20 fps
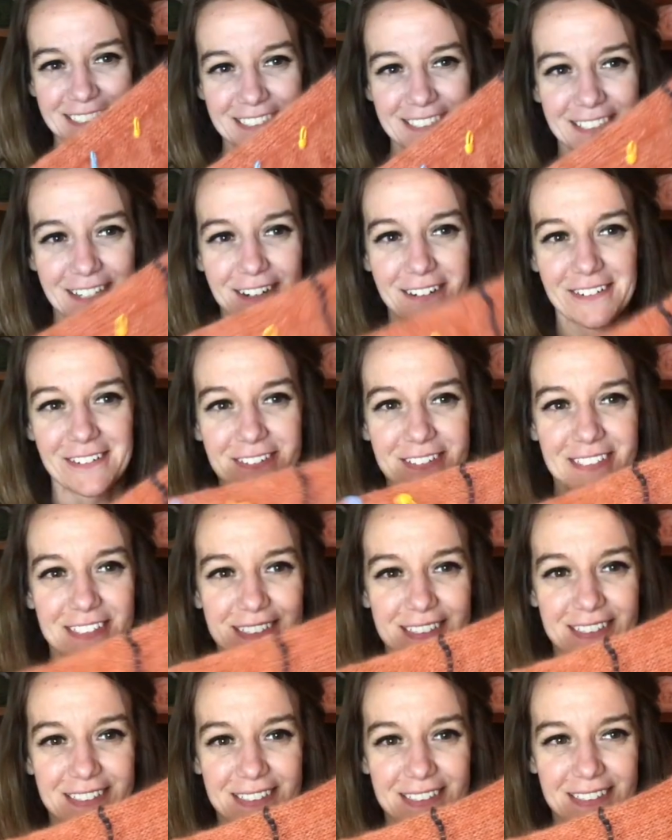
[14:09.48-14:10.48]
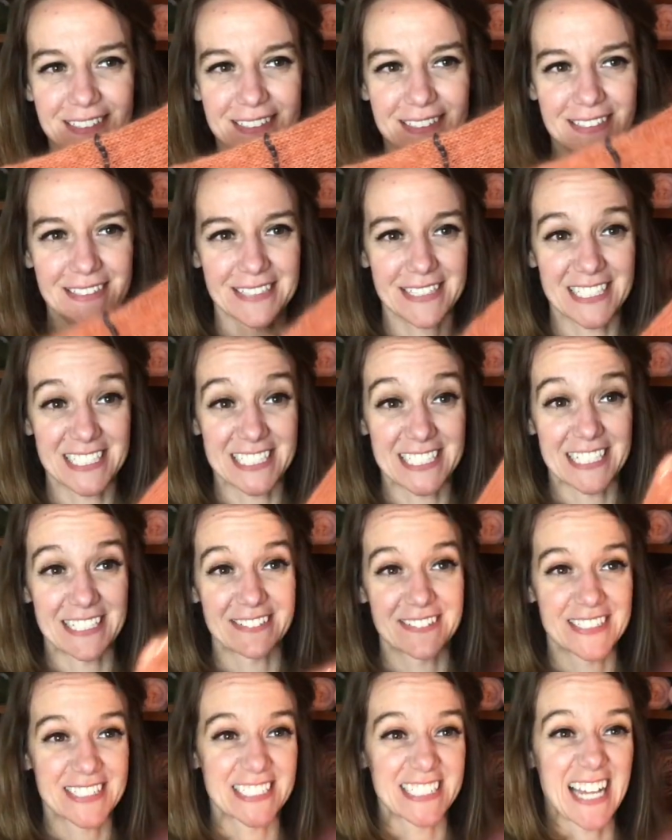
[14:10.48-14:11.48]
So, because
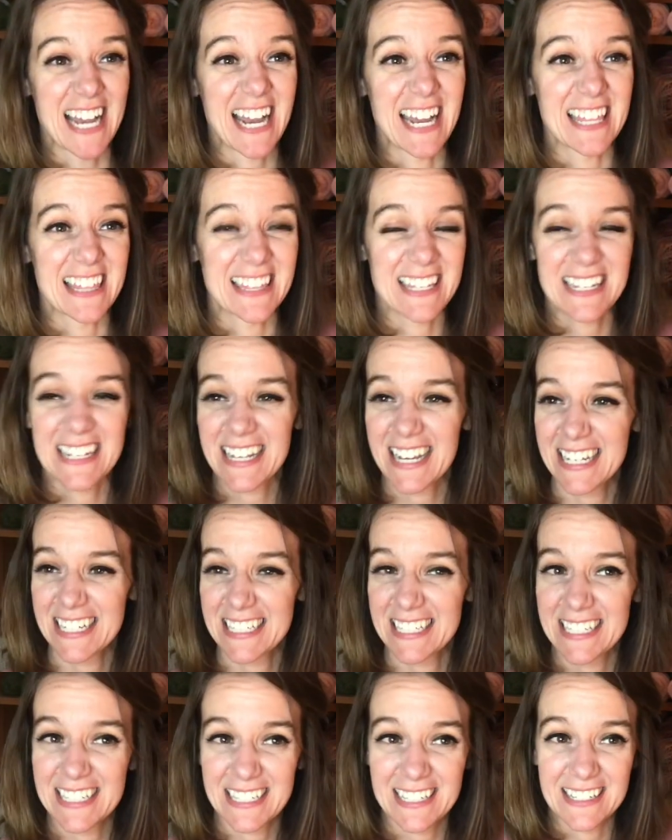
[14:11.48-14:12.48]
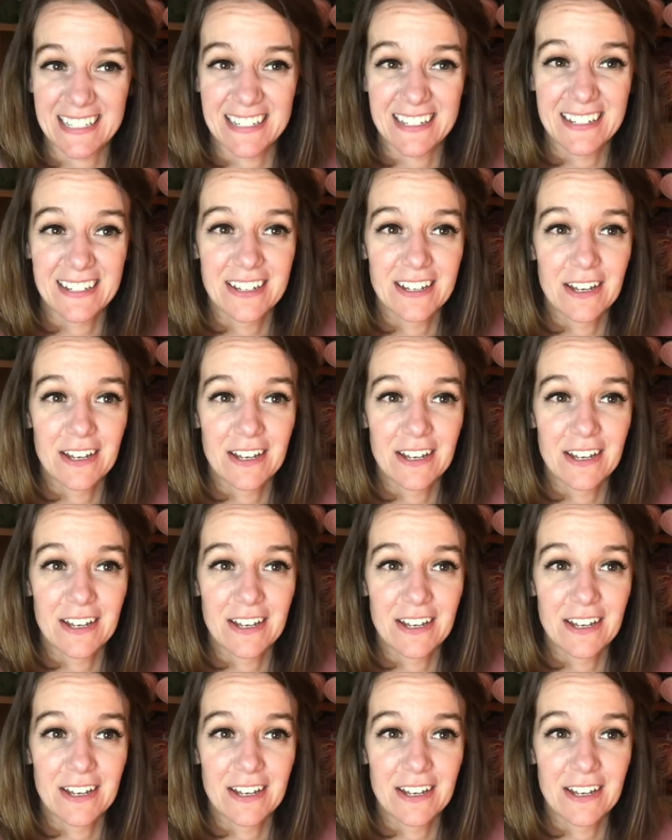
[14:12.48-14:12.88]
I think I needed,